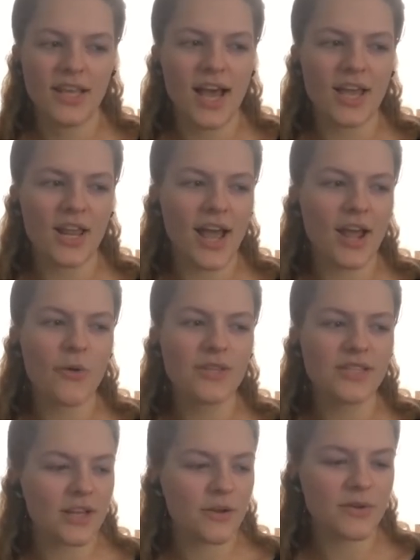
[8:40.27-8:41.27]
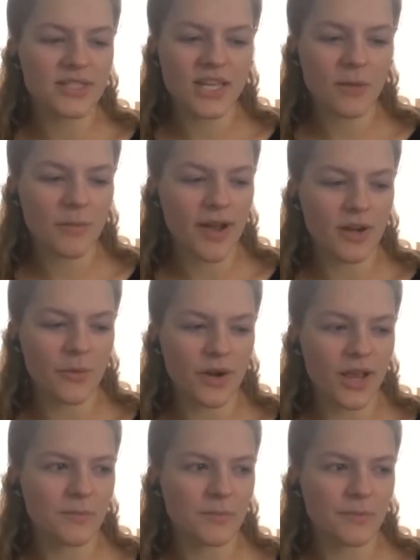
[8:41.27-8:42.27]
I always think about it when
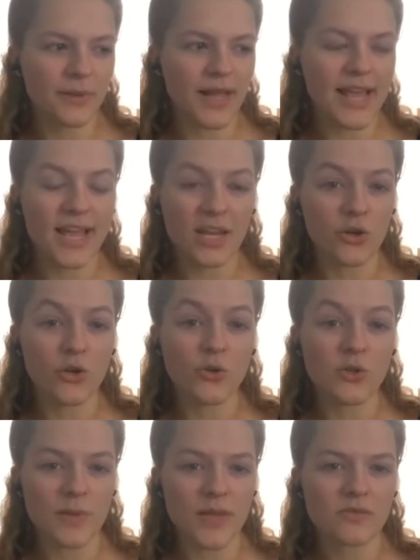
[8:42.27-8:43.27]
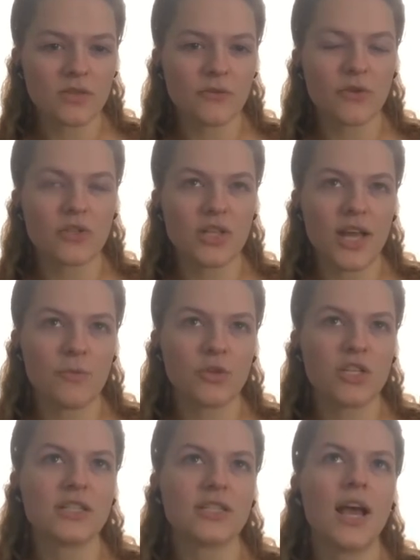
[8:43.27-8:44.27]
I'm playing in a new space for the first time,
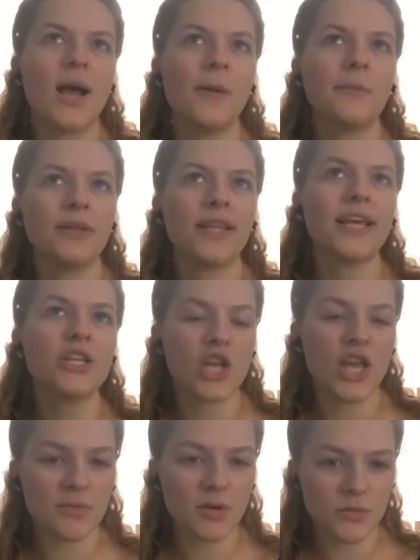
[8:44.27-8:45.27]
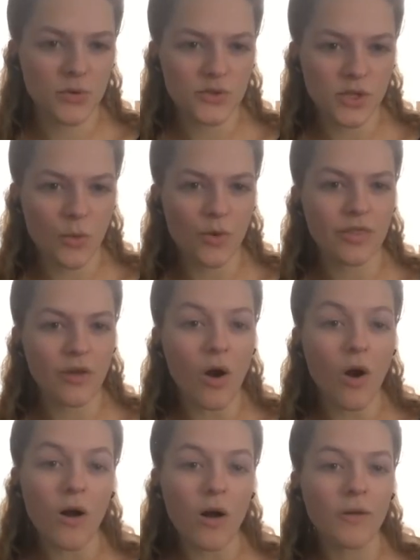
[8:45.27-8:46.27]
which is play chamber music with the
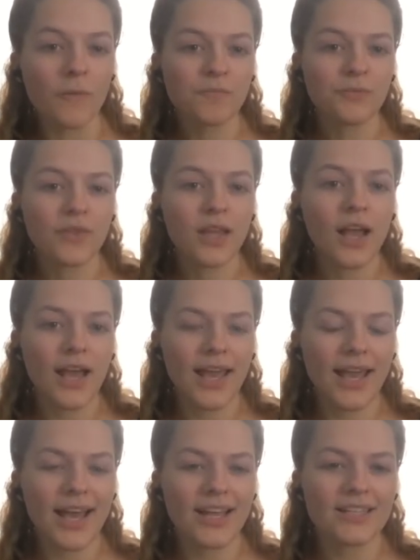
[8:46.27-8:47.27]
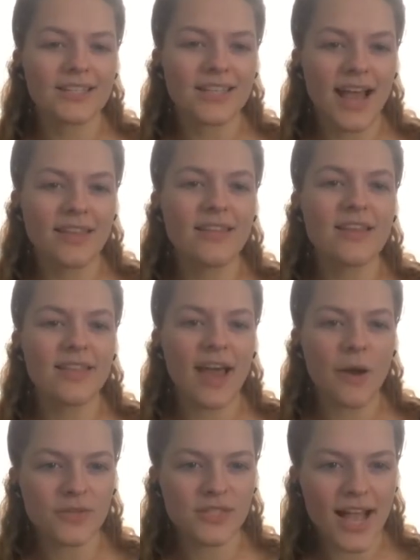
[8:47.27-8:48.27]
hall. And I think
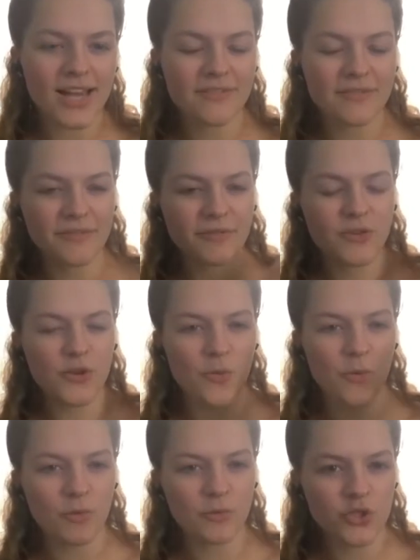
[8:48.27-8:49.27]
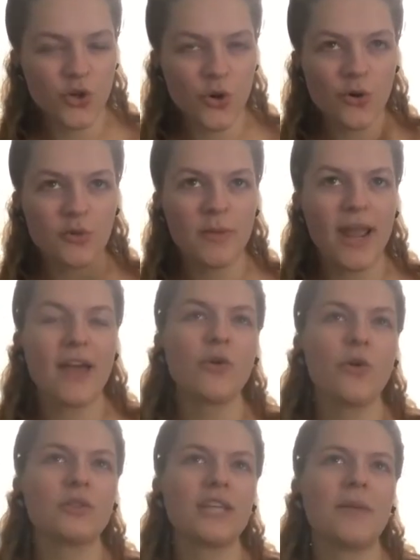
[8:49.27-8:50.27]
that was kind of, you know, what was just going through my head the
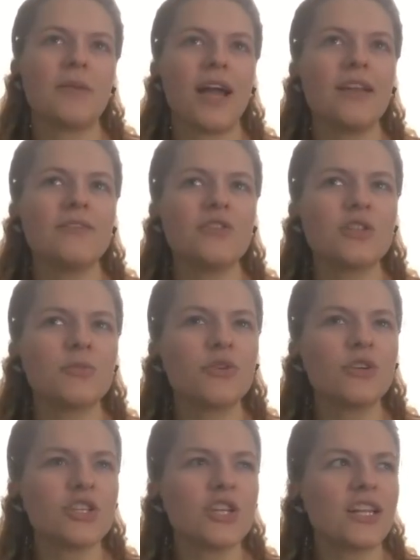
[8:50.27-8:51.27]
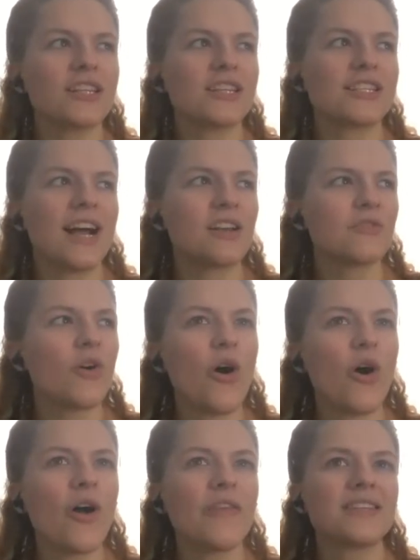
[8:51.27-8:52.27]
whole time and kind of just appreciating the sound of the
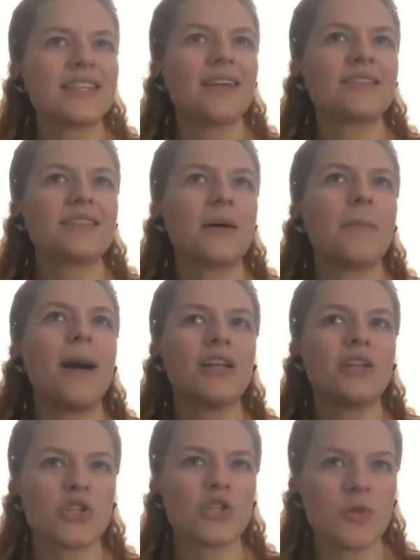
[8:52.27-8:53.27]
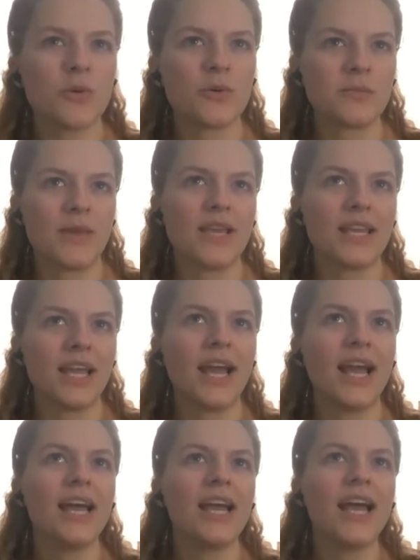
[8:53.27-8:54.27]
hall and the sounds that my instrument was making
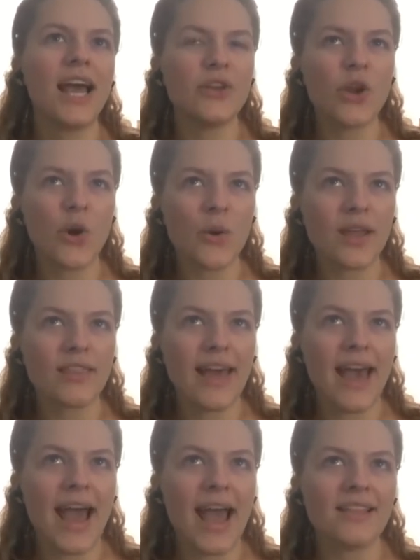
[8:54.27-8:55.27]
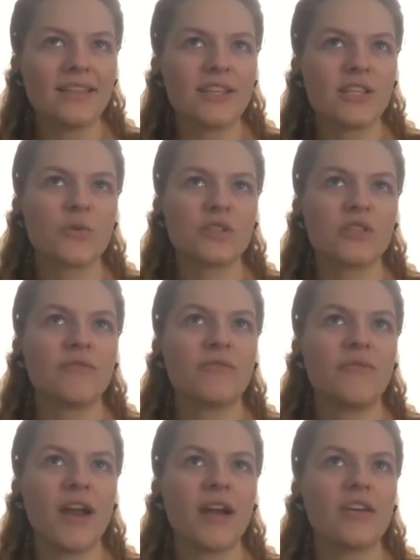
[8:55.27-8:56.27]
and knowing that this was a
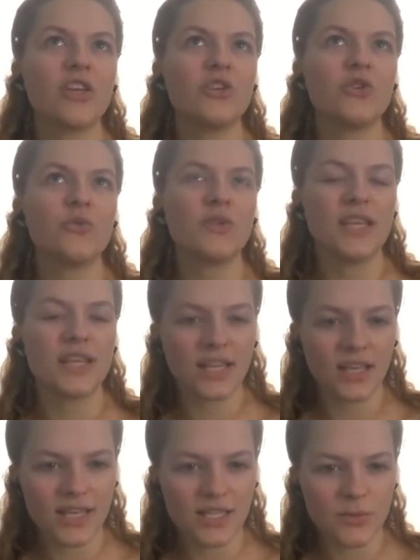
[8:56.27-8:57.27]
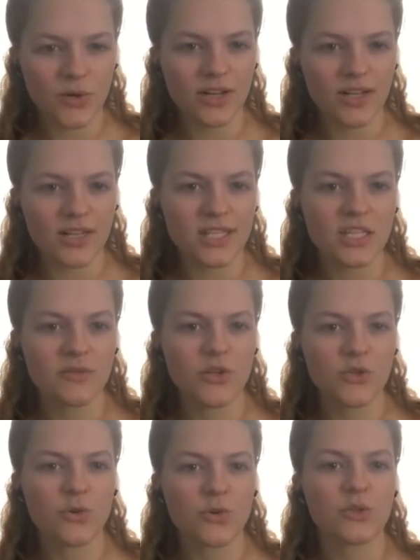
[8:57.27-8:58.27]
very unique experience
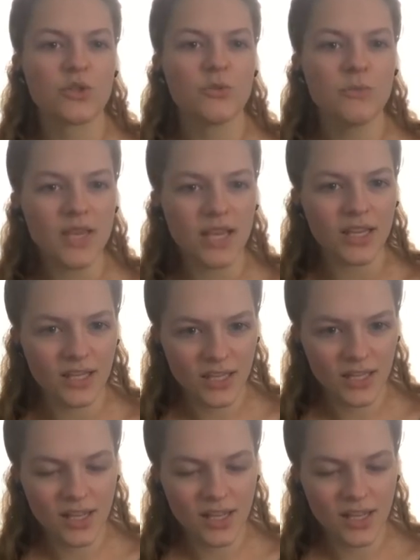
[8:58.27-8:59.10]
individual to me.